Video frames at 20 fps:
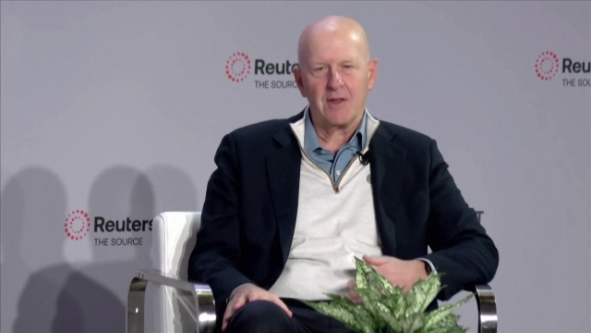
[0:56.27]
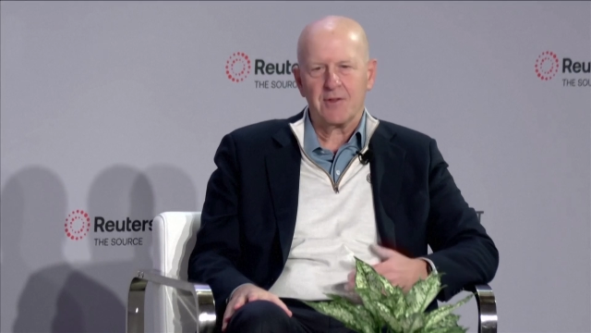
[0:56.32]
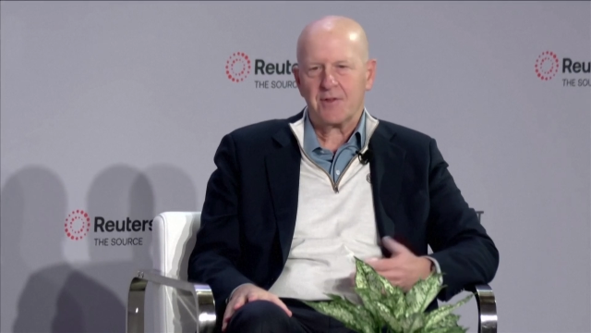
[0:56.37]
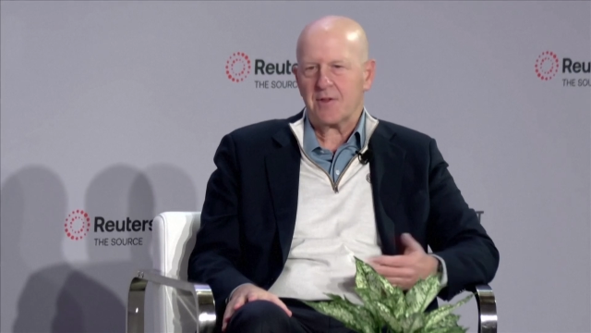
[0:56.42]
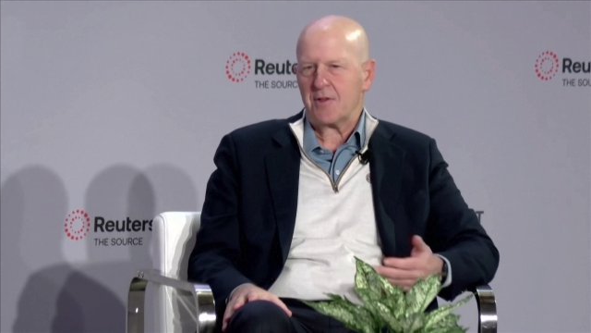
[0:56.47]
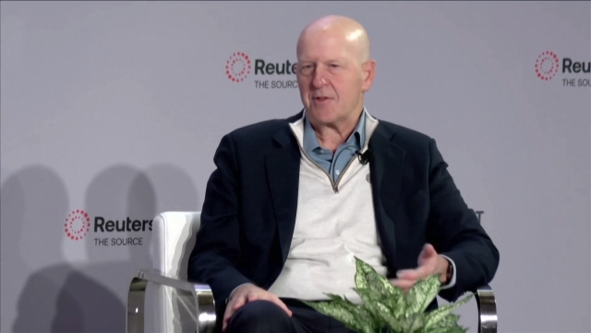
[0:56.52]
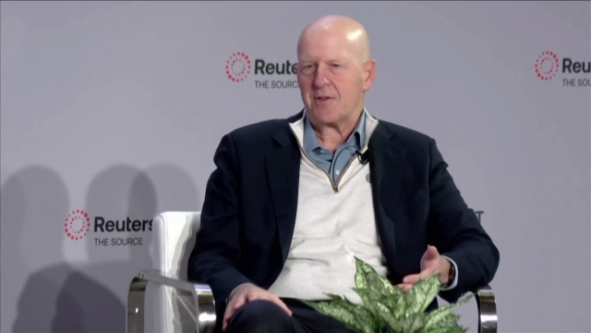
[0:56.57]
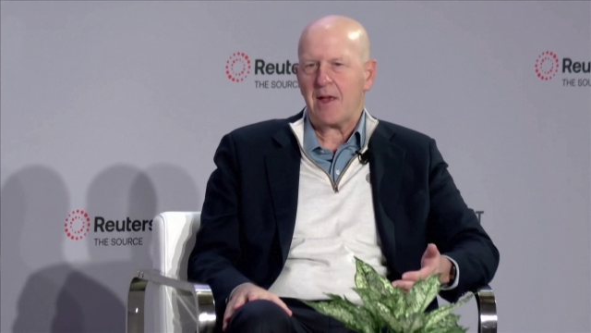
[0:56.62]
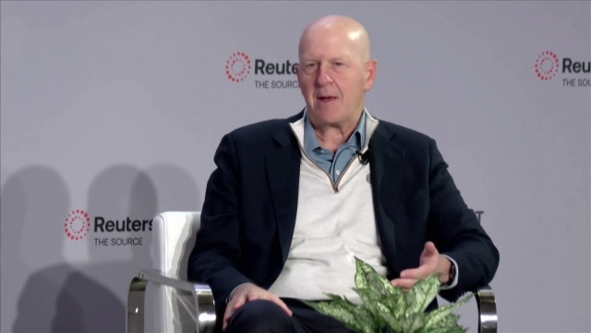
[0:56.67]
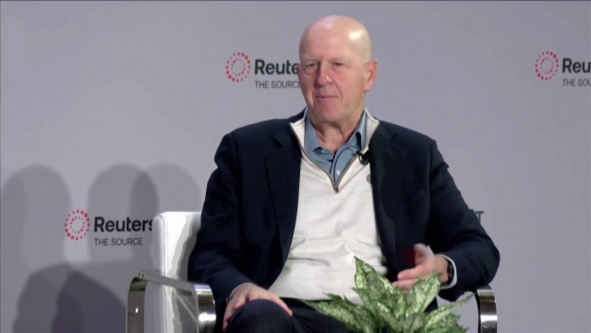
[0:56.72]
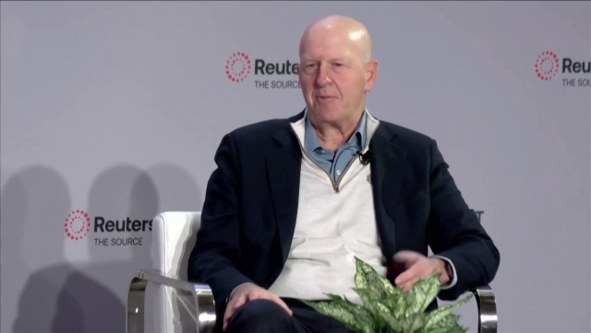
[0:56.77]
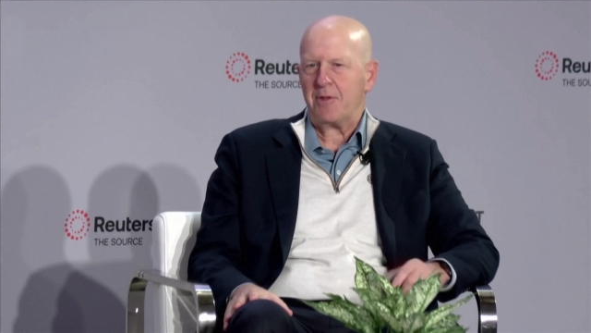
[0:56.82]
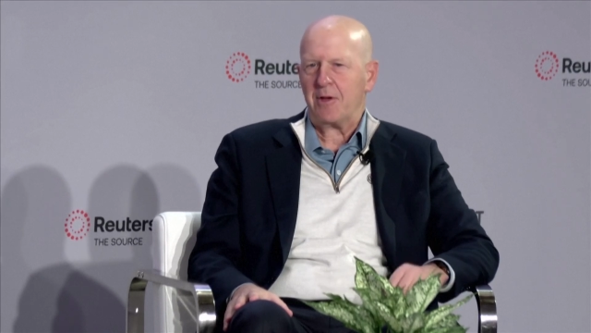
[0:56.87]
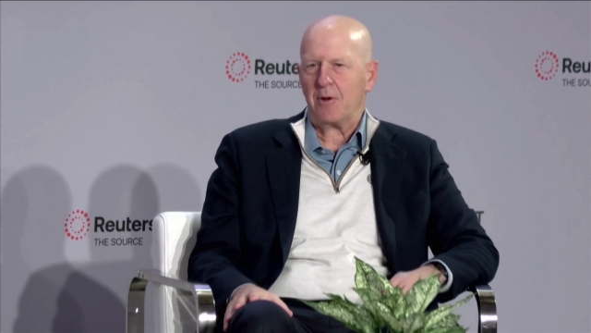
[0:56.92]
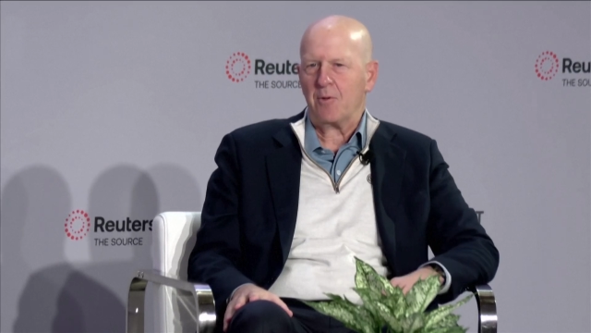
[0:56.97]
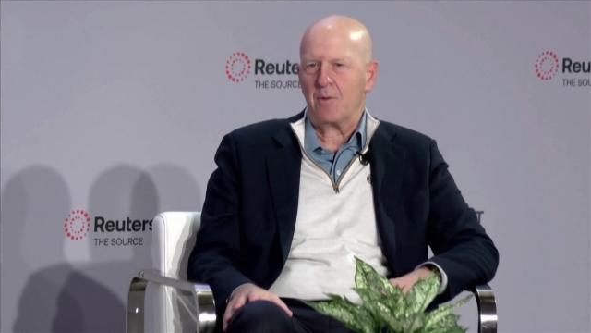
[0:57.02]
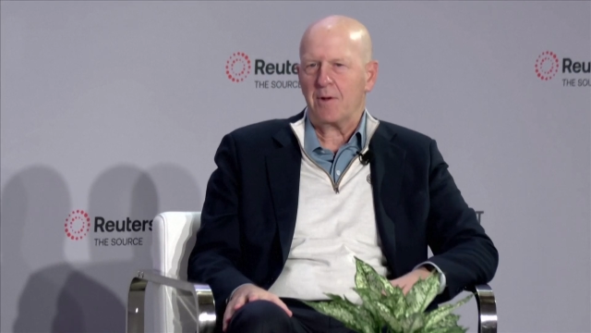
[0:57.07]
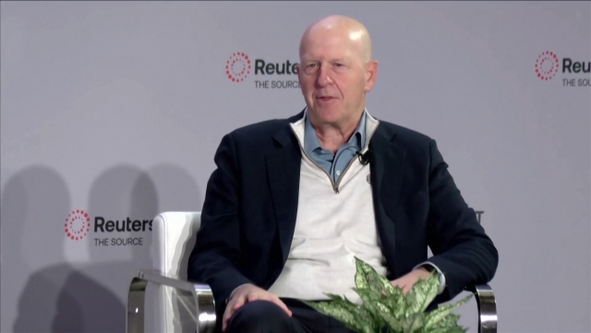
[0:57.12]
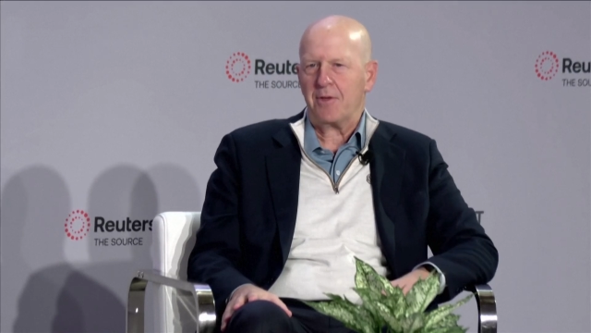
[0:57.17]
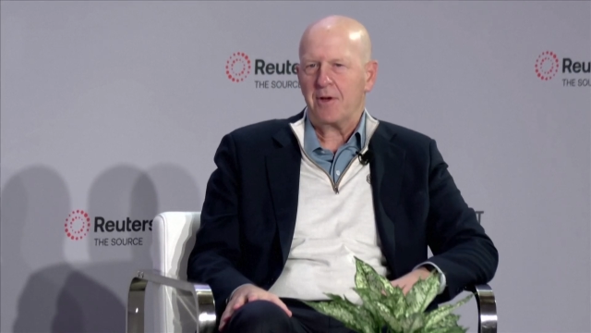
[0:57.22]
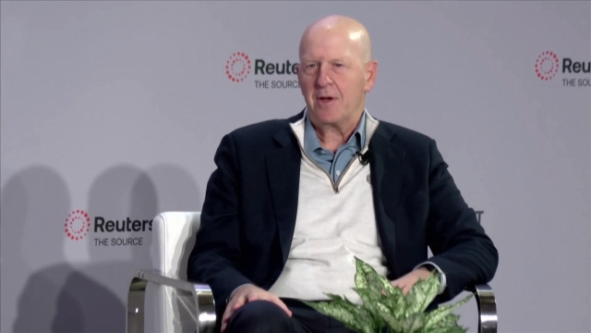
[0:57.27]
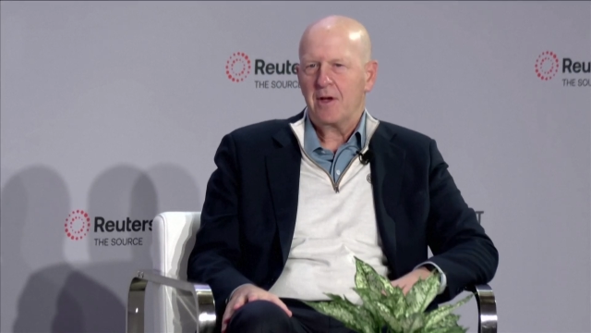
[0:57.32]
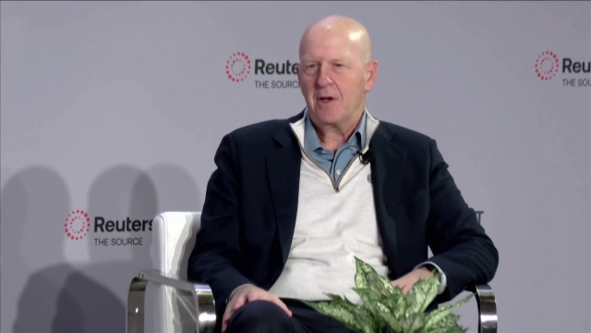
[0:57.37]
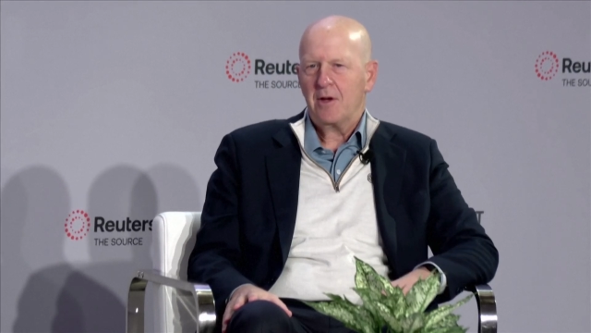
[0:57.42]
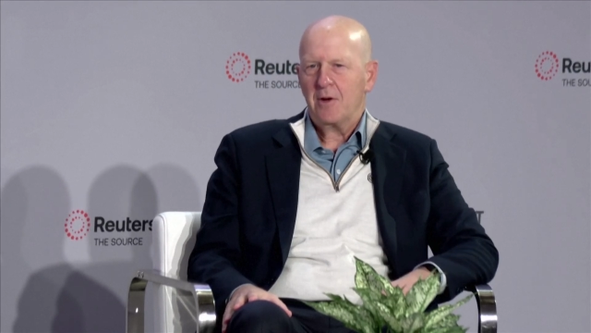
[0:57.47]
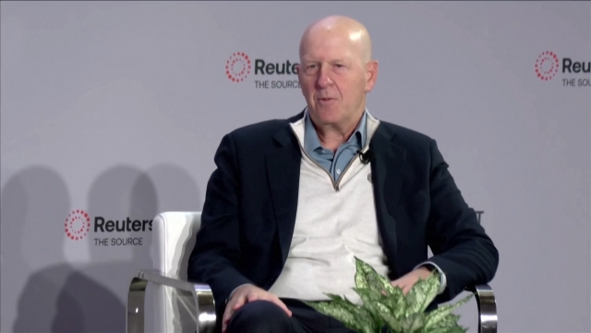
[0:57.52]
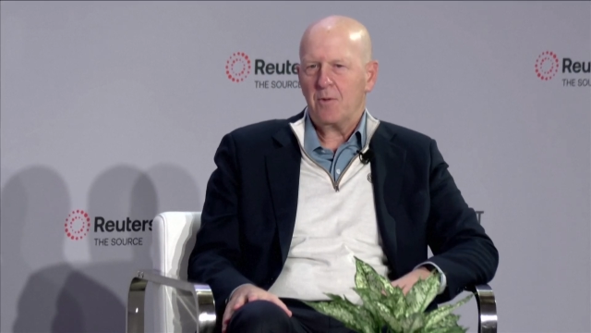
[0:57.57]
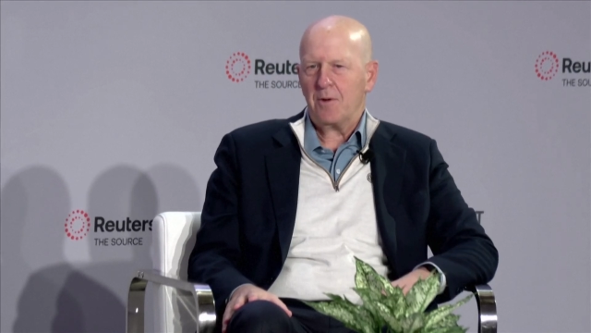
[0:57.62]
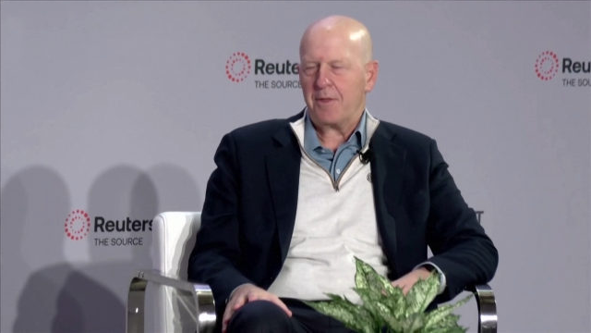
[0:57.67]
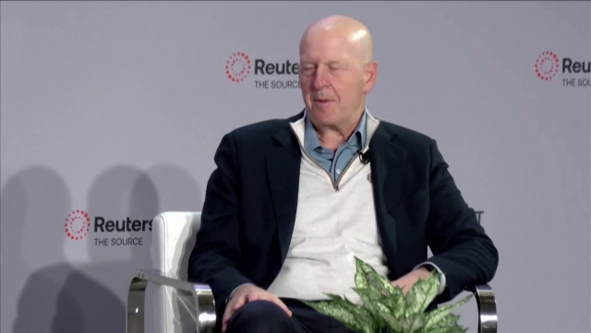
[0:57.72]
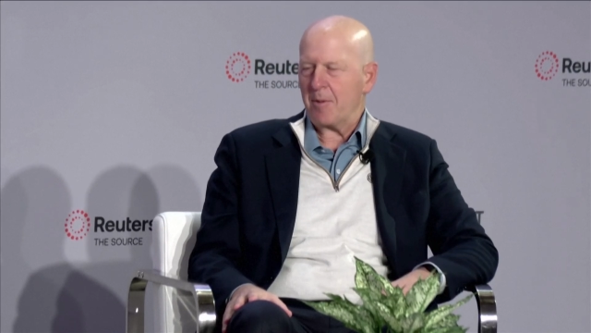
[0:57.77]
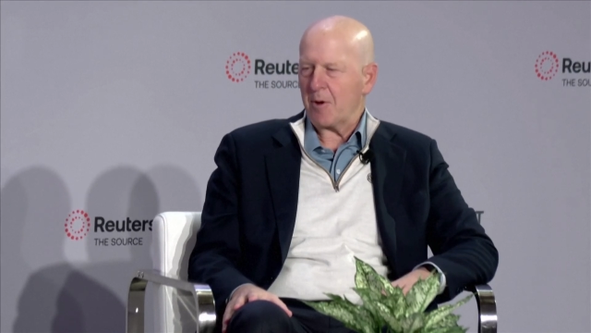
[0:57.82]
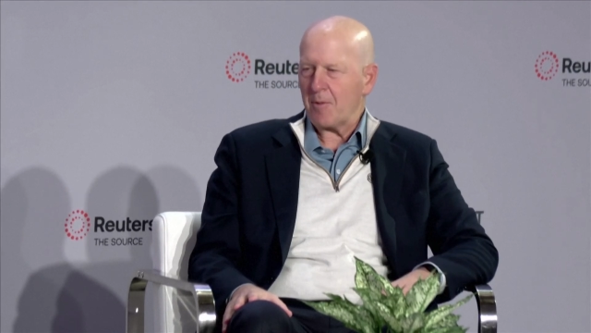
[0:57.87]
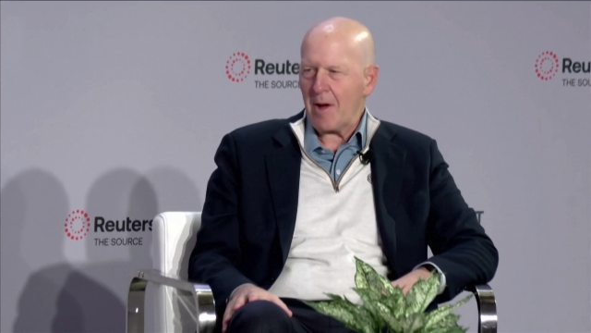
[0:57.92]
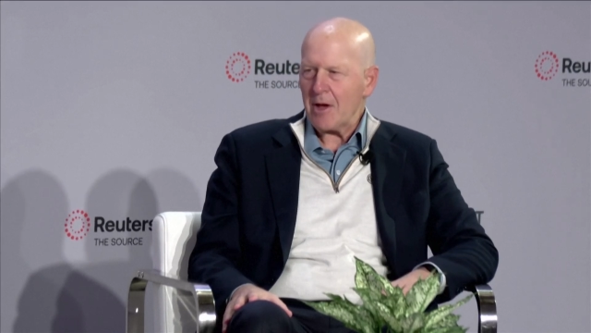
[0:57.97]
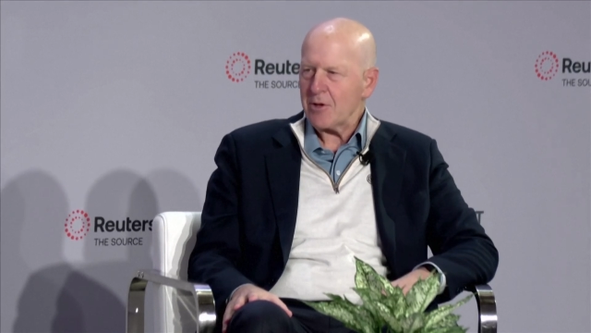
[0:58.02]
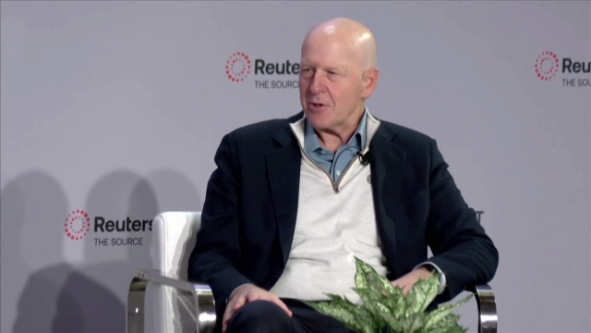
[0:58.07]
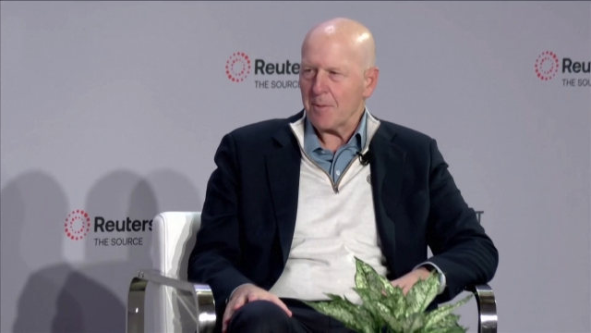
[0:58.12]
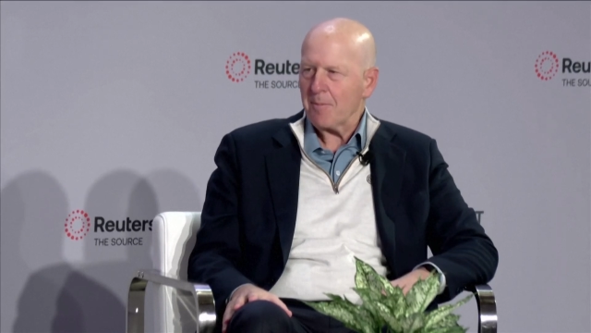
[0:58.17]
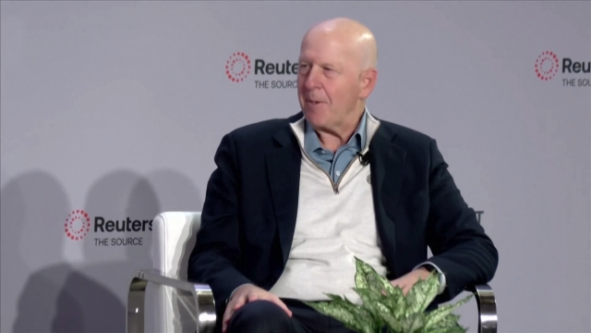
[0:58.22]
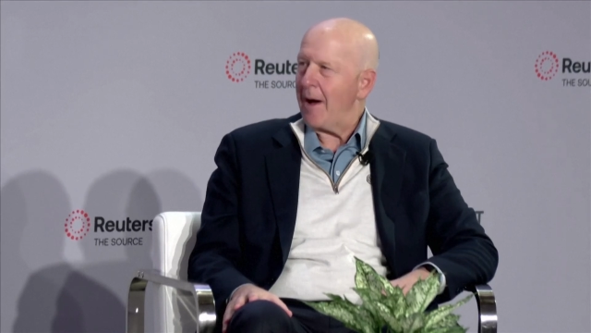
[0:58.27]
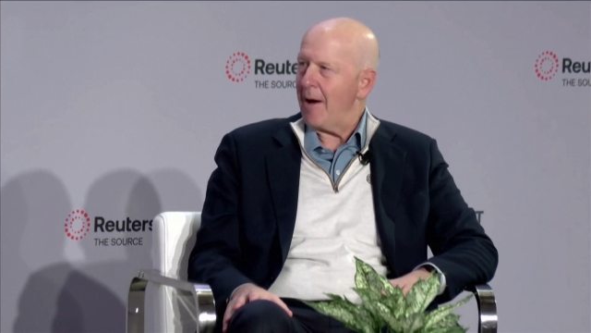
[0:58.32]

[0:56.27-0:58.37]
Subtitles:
It's the same thing with immigration